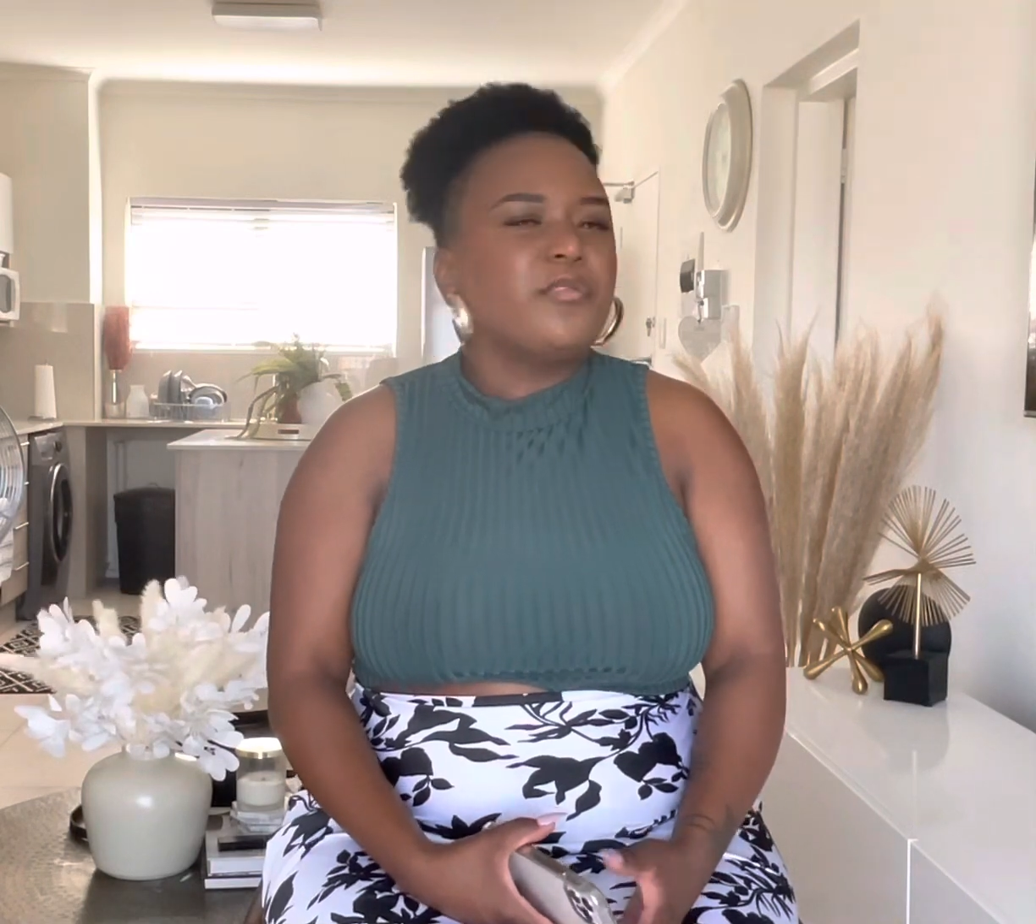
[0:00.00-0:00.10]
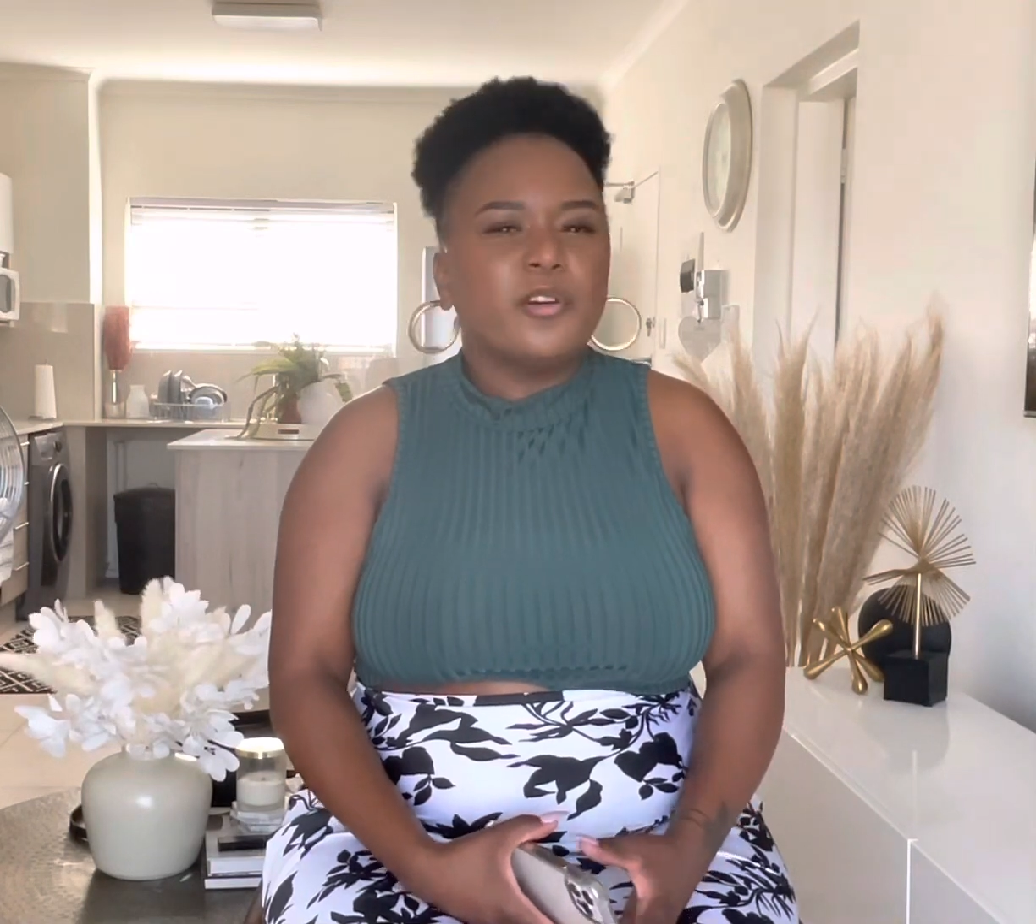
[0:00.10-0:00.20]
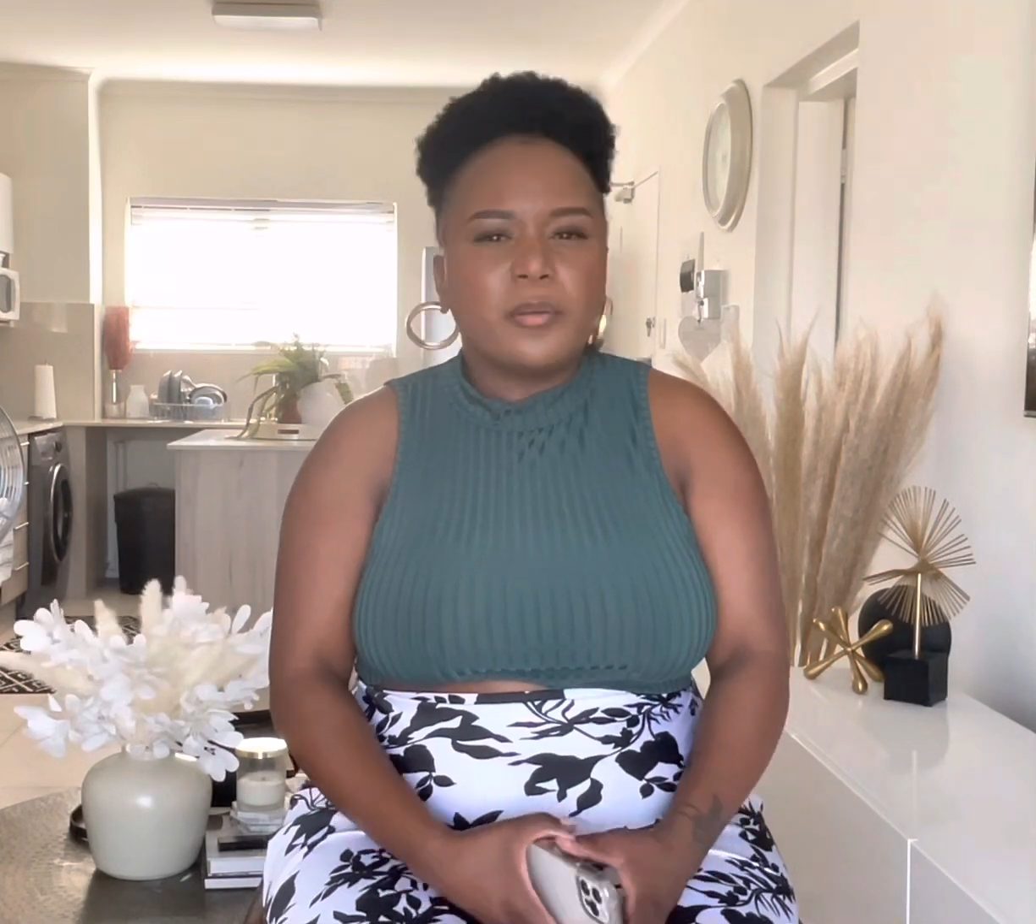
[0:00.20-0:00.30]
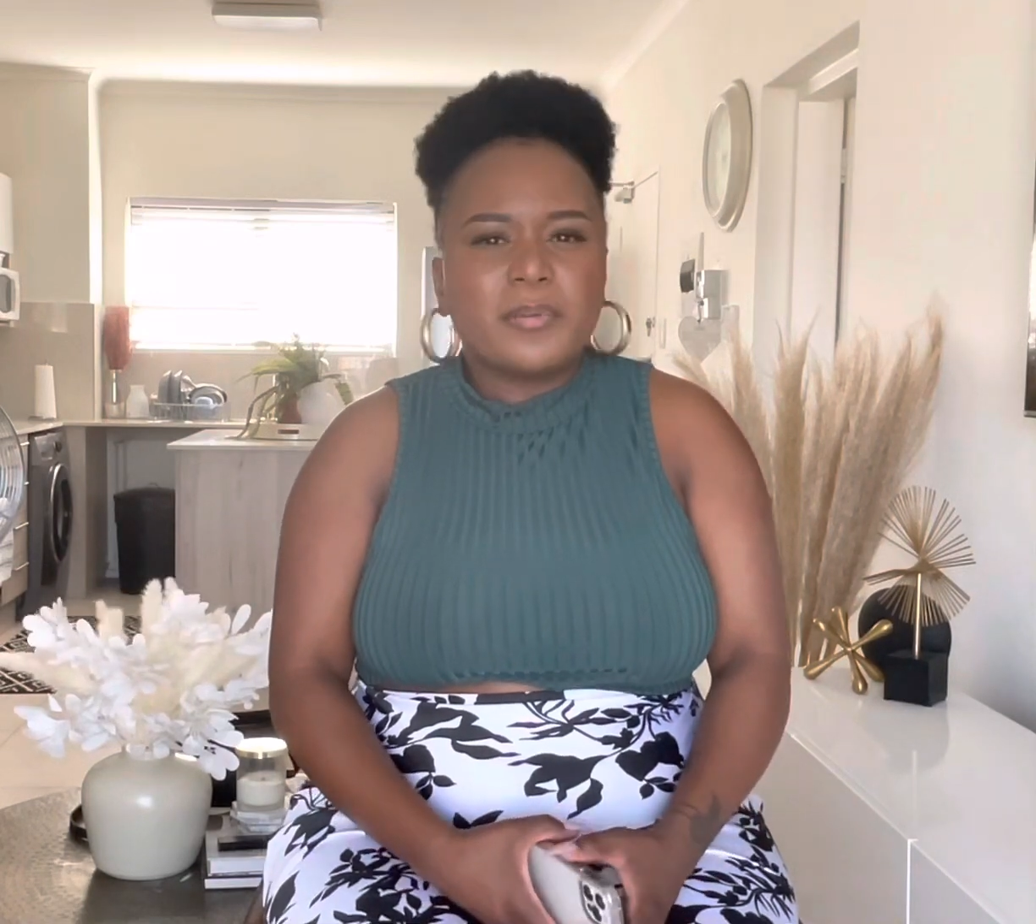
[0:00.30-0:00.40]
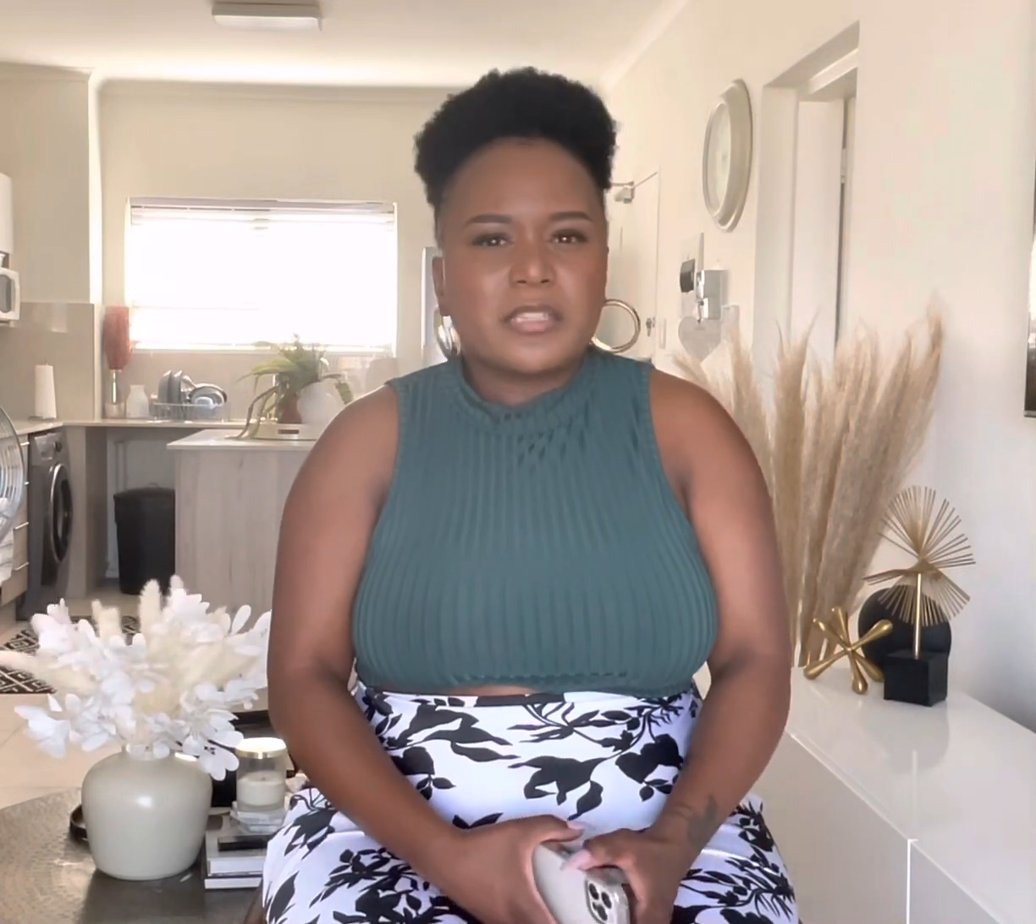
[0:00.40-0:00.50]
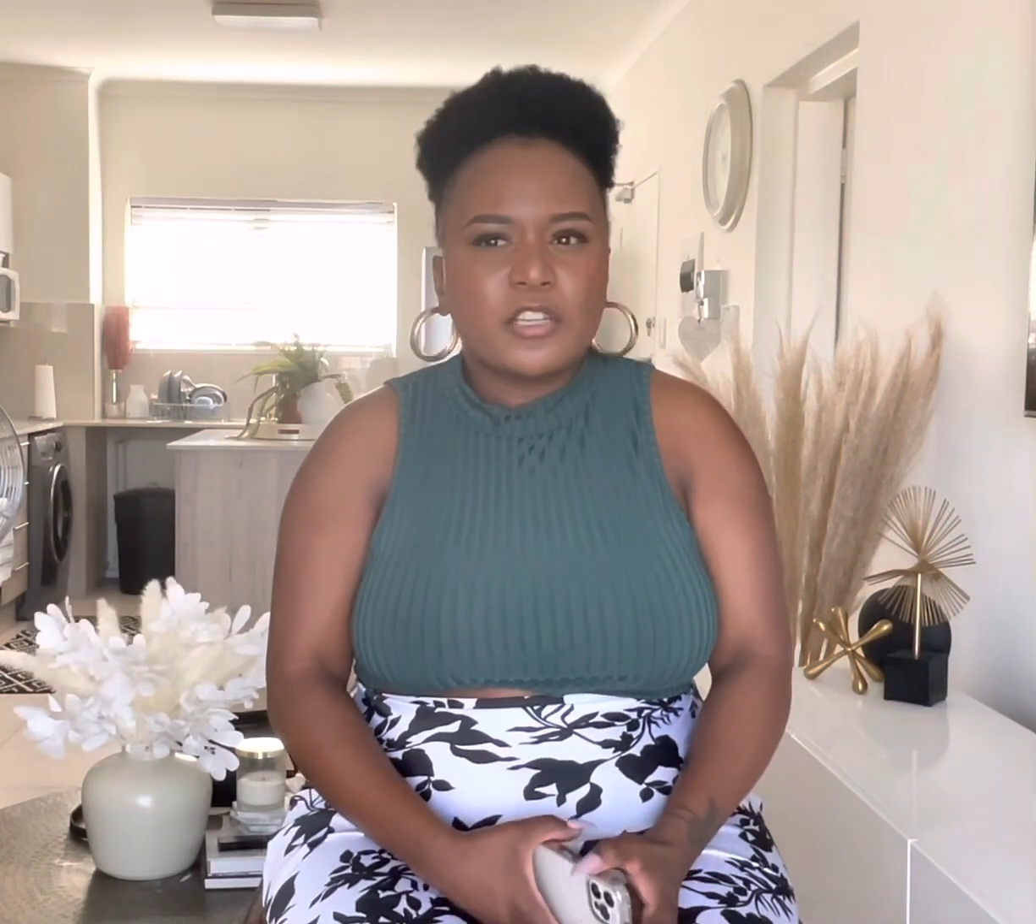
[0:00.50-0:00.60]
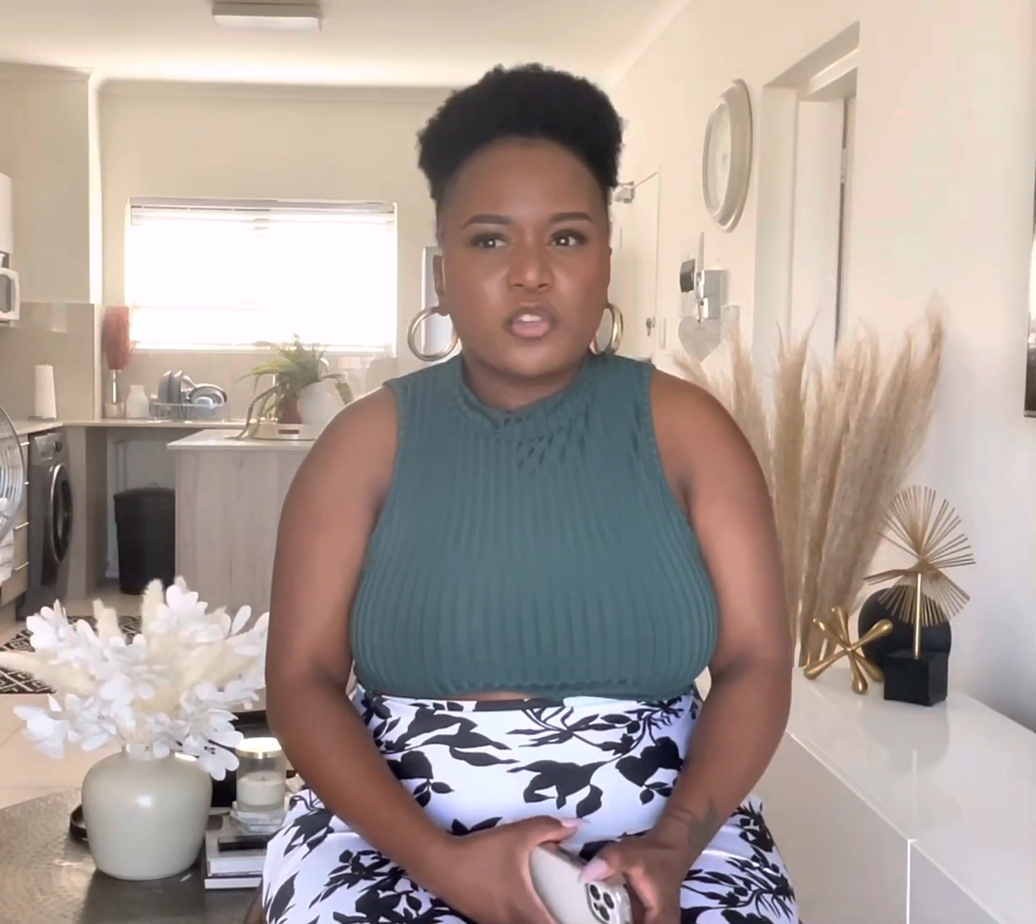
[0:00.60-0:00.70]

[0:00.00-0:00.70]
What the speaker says: 40%